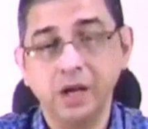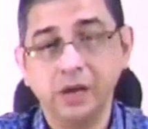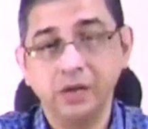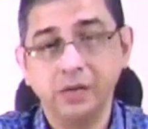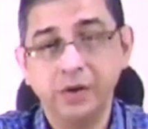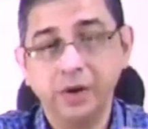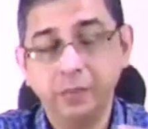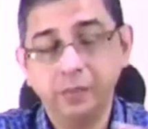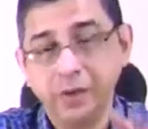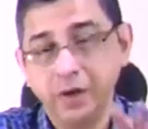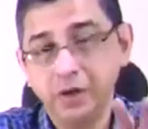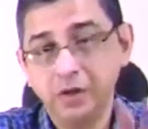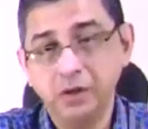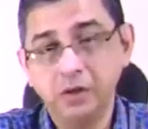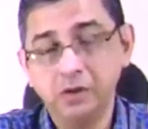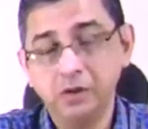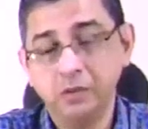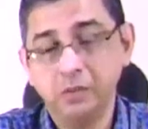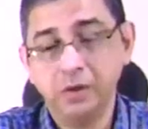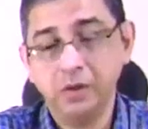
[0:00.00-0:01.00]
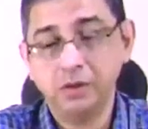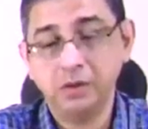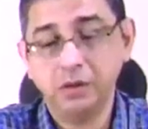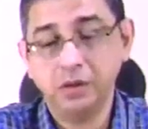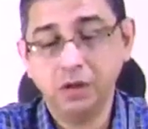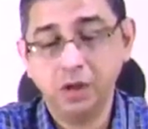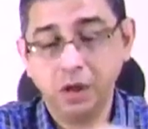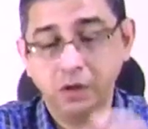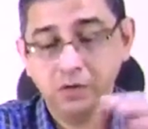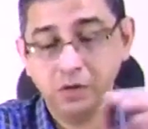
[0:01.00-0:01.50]
that patients of myasthenia
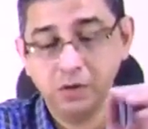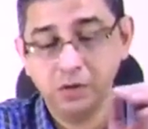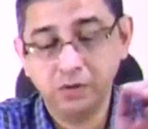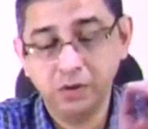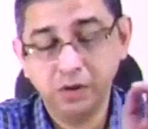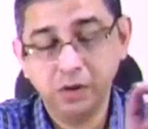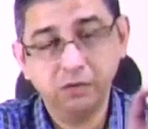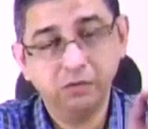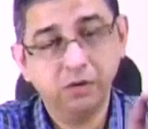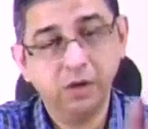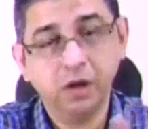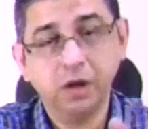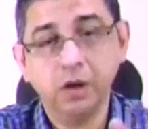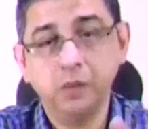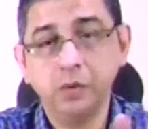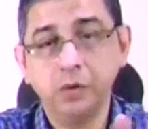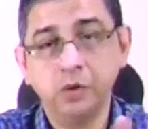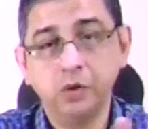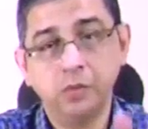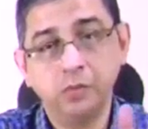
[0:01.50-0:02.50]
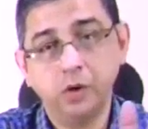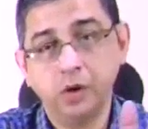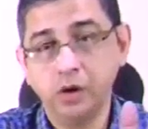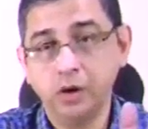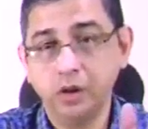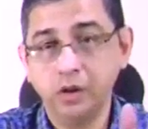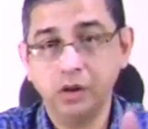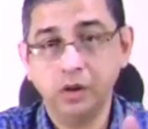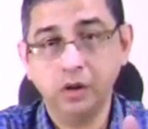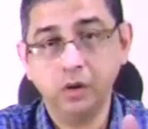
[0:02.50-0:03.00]
gravis, when they wake up in the
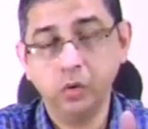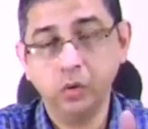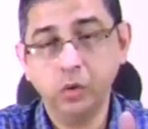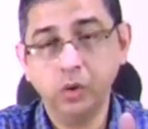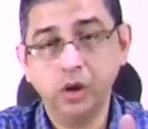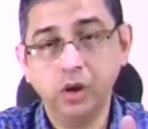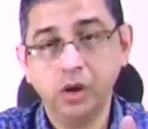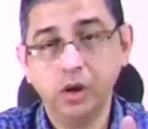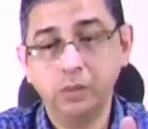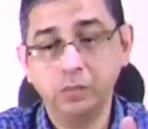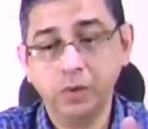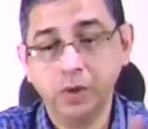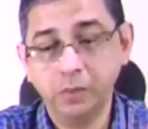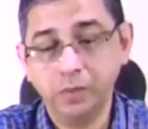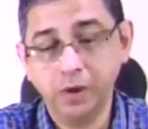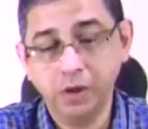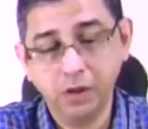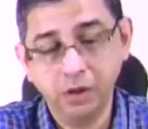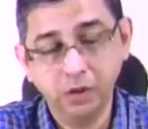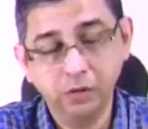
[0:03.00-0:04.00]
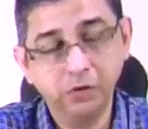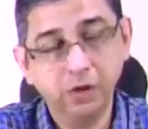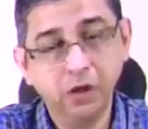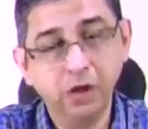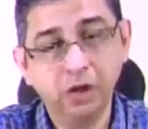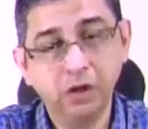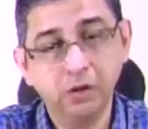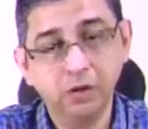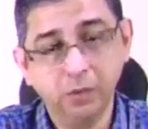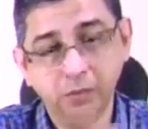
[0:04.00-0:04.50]
morning, they're okay, but by
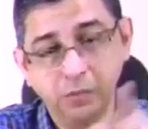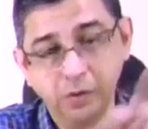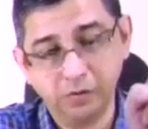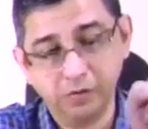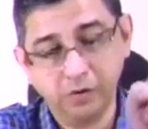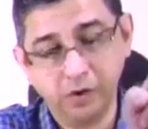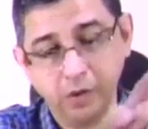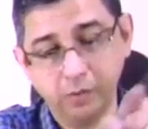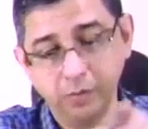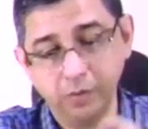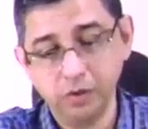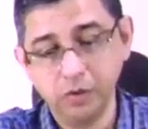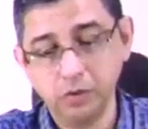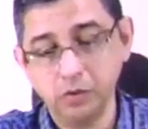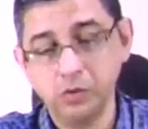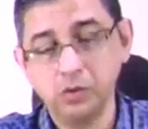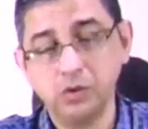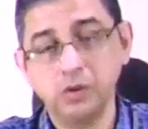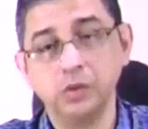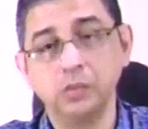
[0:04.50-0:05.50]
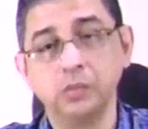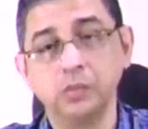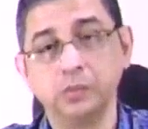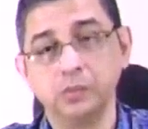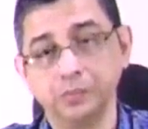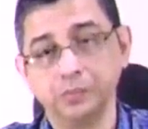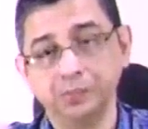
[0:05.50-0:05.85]
evening, the performance goes down.